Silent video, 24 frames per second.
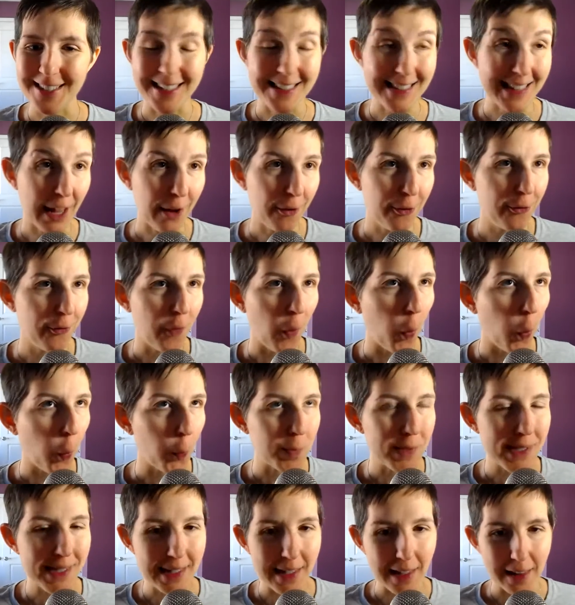It's not a
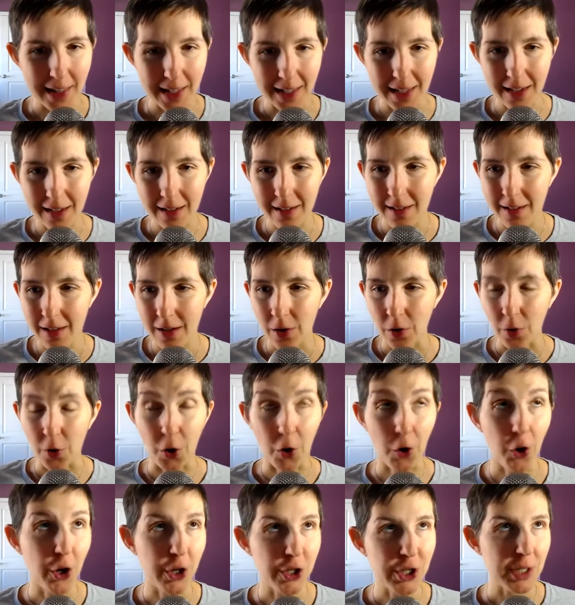foam ceiling or a
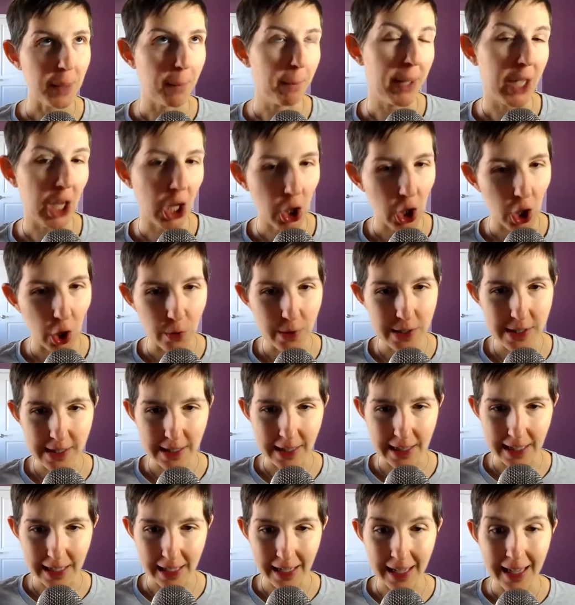cushy pillow
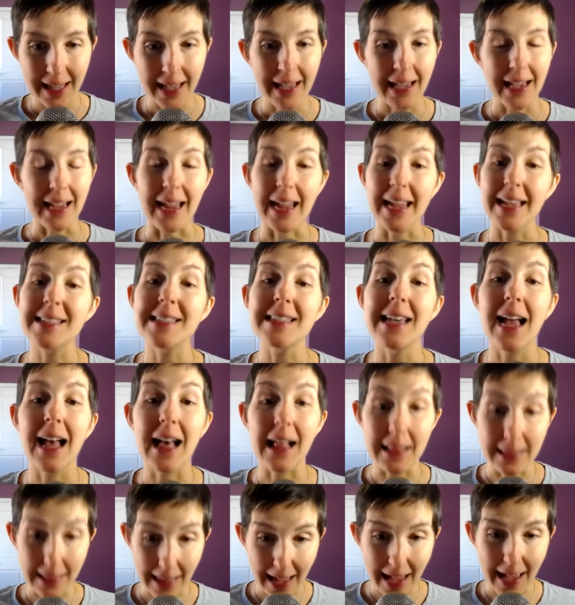ceiling. It's a
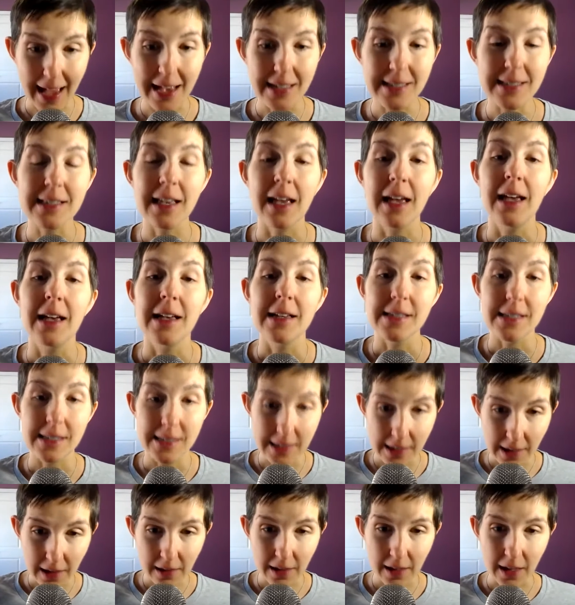glass
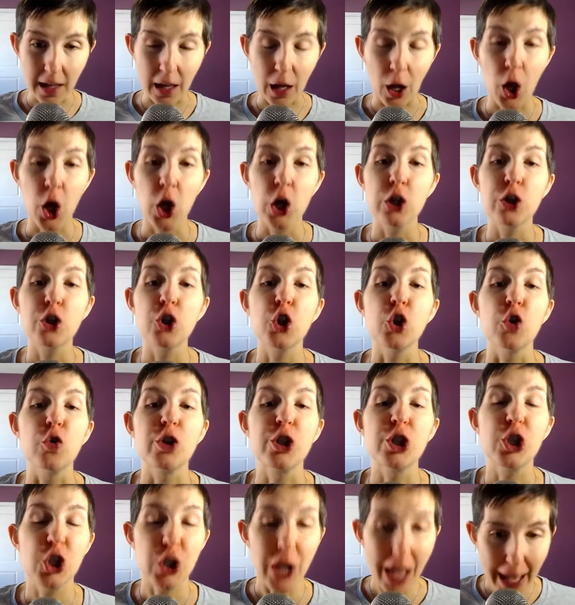ceiling. To
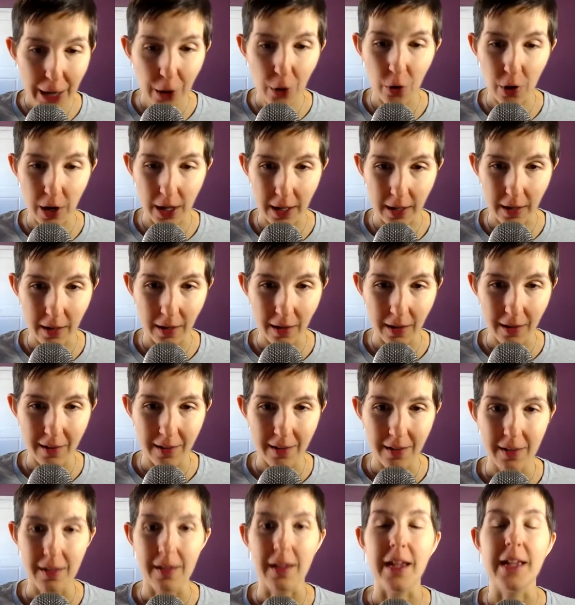shatter it,
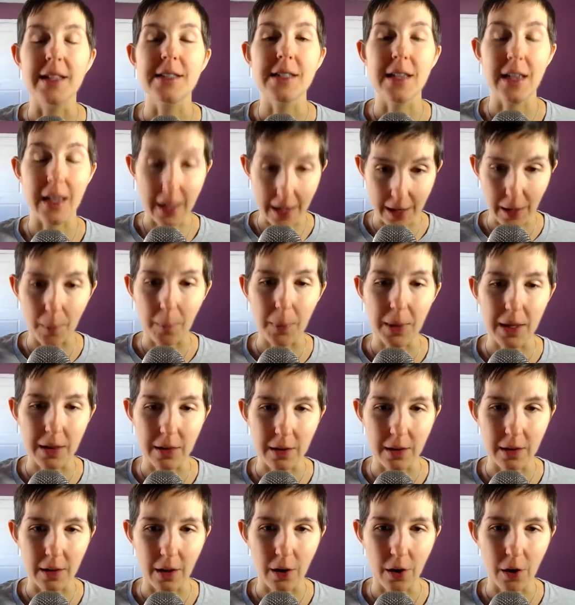it's going to be a
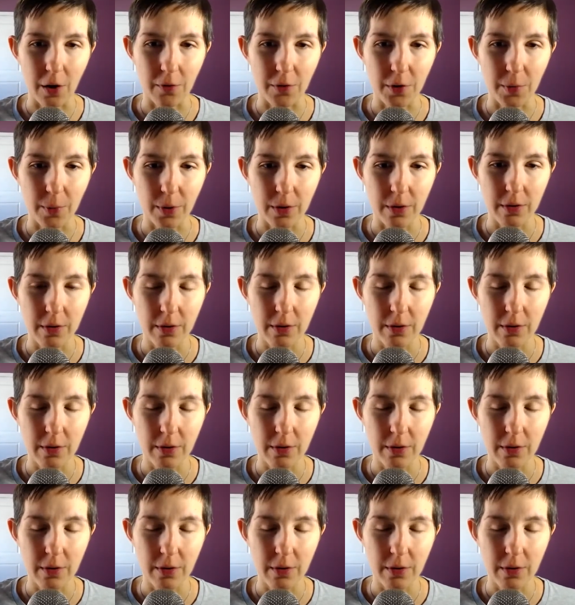little uncomfortable.